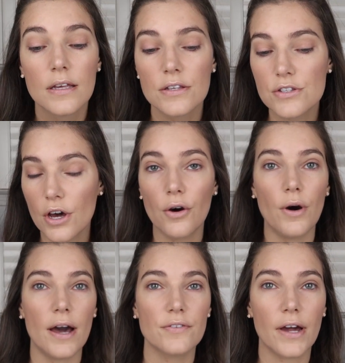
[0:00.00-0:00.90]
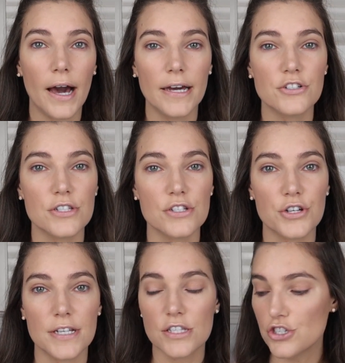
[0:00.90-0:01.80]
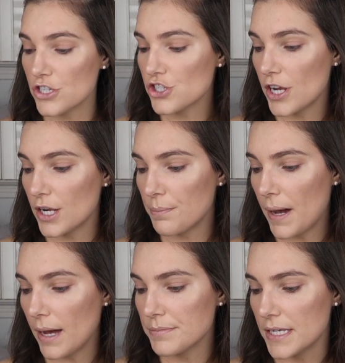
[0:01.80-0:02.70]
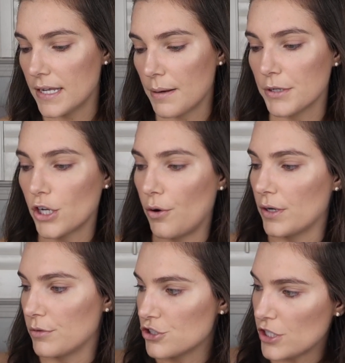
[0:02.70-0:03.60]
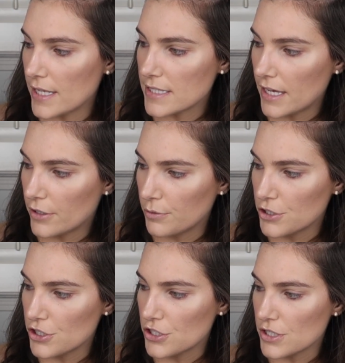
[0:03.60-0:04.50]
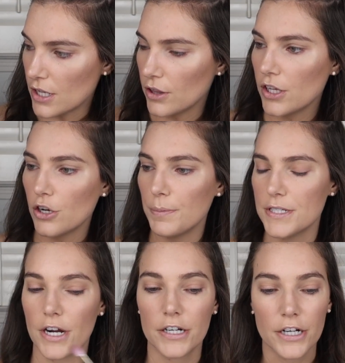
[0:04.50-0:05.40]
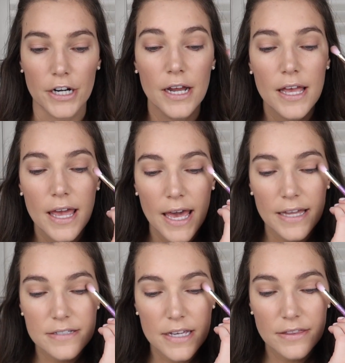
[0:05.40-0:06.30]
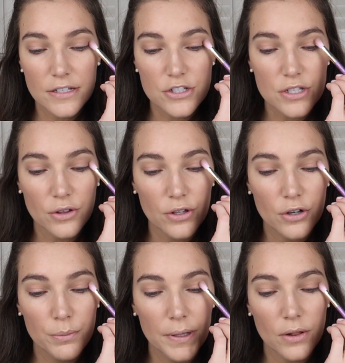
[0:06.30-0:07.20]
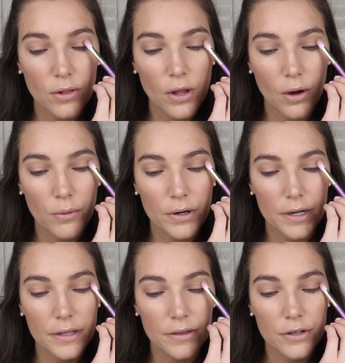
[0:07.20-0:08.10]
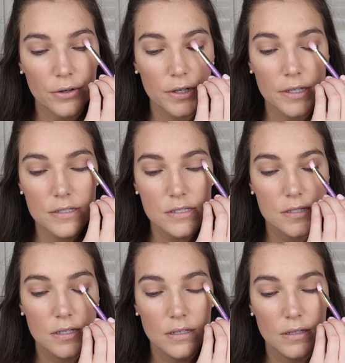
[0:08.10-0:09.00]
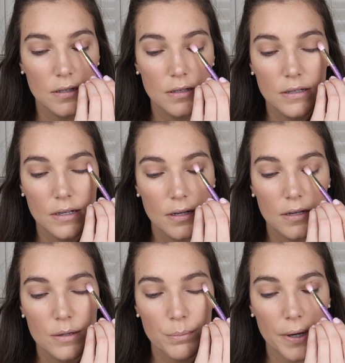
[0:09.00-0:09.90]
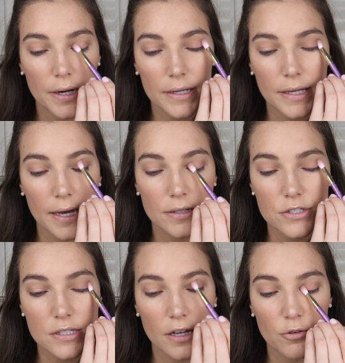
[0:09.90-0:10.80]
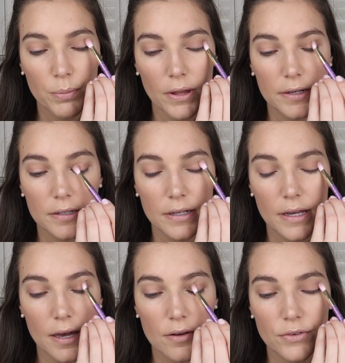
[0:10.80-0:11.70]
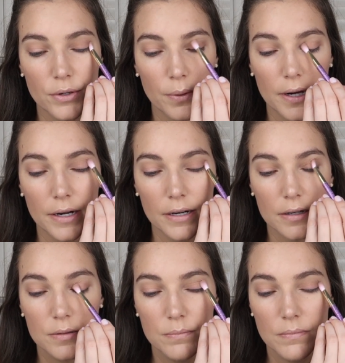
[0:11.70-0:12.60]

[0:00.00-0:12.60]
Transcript: So I've got just a transition shade popped in. I'm going to go in with Jet Setter, which is just a little bit darker, and take that just a little bit lower in the crease. But again, just kind of blending it everywhere.